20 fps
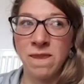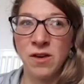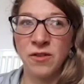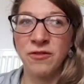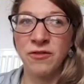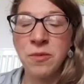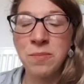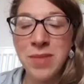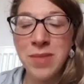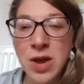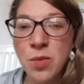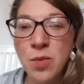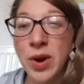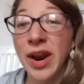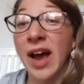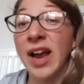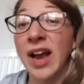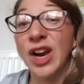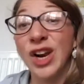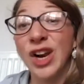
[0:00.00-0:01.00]
for me,
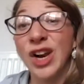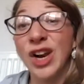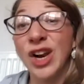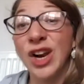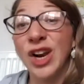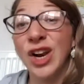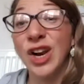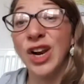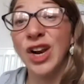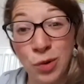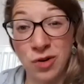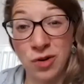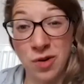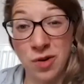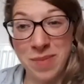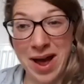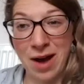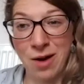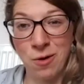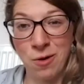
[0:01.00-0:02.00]
when I learned more
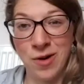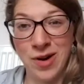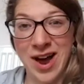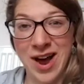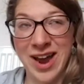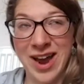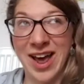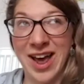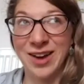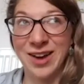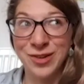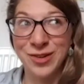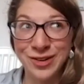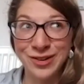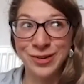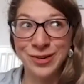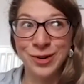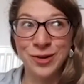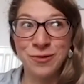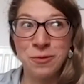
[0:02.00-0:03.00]
about, and I could
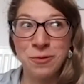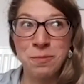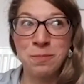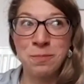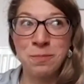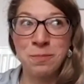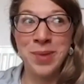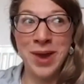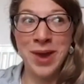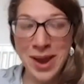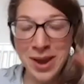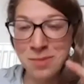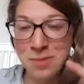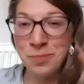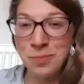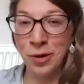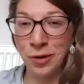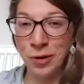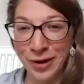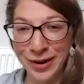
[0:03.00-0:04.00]
sort of
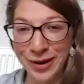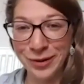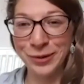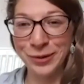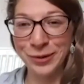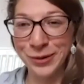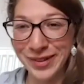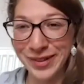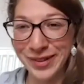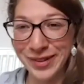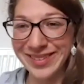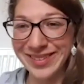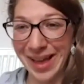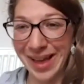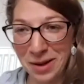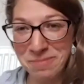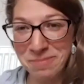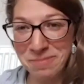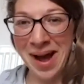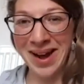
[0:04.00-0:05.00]
pinpoint all these
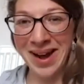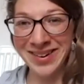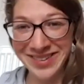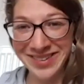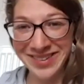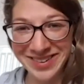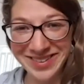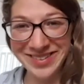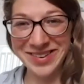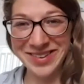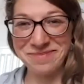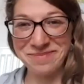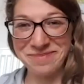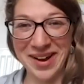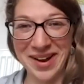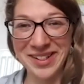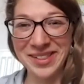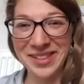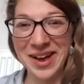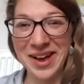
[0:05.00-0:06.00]
like patterns in
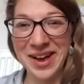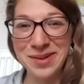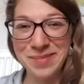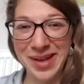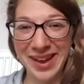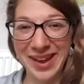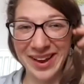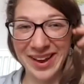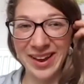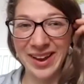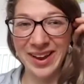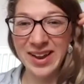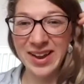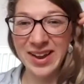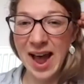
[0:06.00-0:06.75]
my climbing,